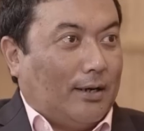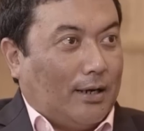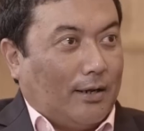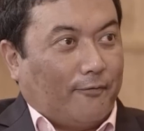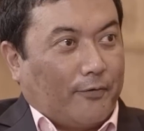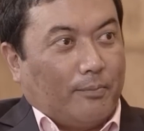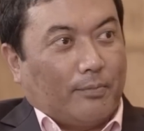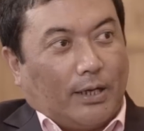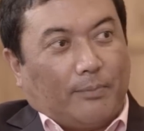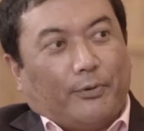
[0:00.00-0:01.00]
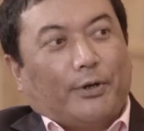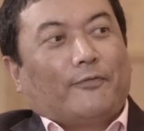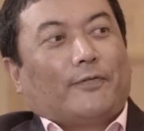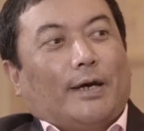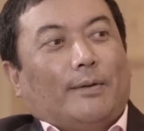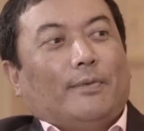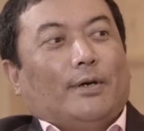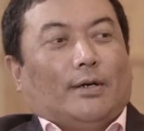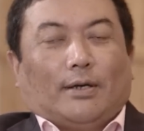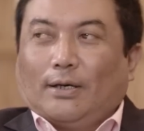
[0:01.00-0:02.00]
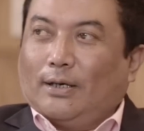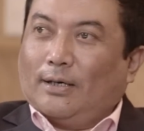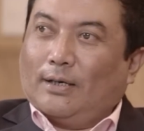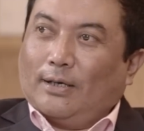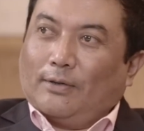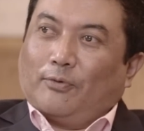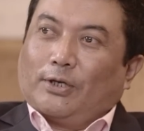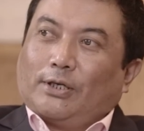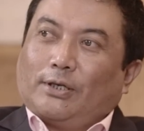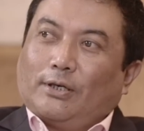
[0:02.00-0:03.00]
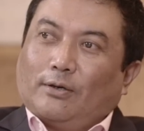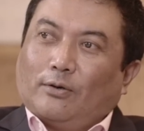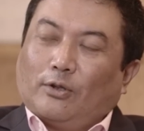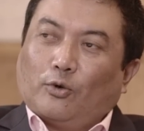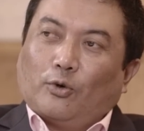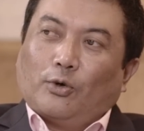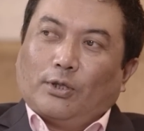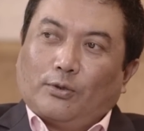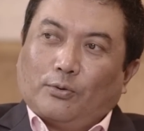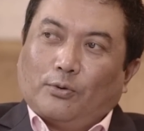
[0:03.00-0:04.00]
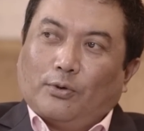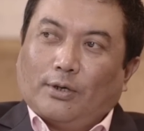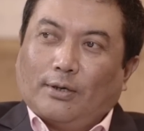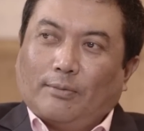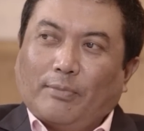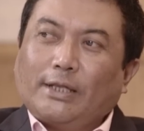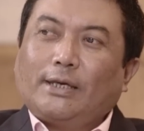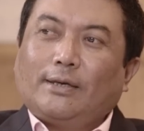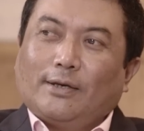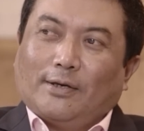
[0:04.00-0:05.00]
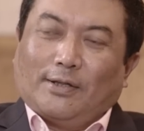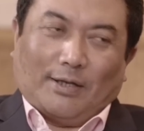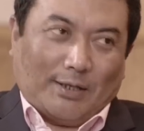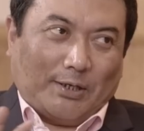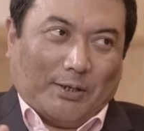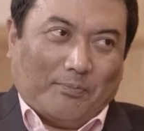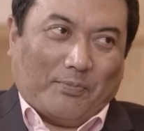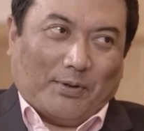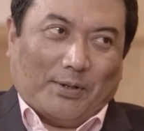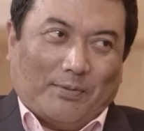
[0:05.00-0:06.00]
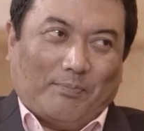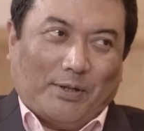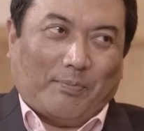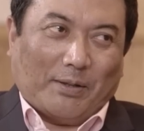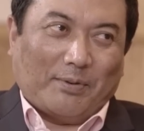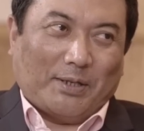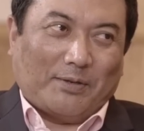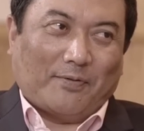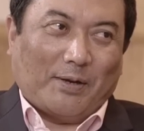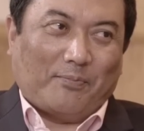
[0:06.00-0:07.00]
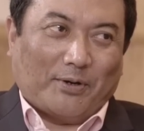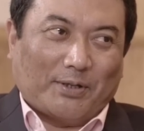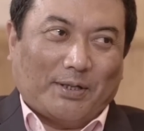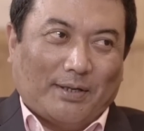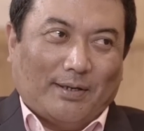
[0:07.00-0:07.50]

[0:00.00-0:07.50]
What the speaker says: and from that point of time, it was known to many that this department is very important.